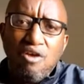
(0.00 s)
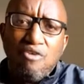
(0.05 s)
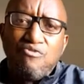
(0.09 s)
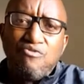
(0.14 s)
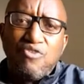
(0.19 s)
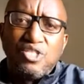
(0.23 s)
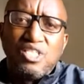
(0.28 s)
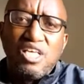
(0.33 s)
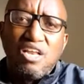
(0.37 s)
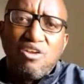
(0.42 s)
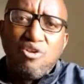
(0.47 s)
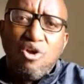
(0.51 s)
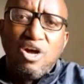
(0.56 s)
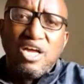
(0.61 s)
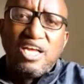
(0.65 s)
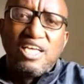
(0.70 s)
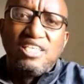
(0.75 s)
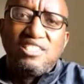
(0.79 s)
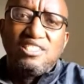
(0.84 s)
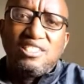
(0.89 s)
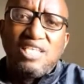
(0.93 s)
for the
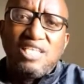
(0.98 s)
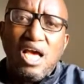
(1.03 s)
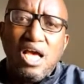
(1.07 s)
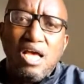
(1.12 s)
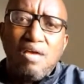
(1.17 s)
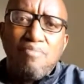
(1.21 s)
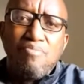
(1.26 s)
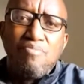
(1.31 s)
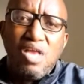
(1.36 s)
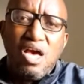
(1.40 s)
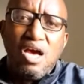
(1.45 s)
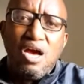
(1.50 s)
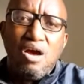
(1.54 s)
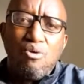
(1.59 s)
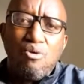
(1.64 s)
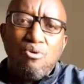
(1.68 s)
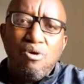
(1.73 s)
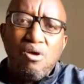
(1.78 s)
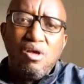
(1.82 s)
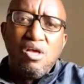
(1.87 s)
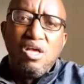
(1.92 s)
longest time
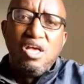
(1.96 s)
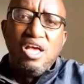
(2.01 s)
now,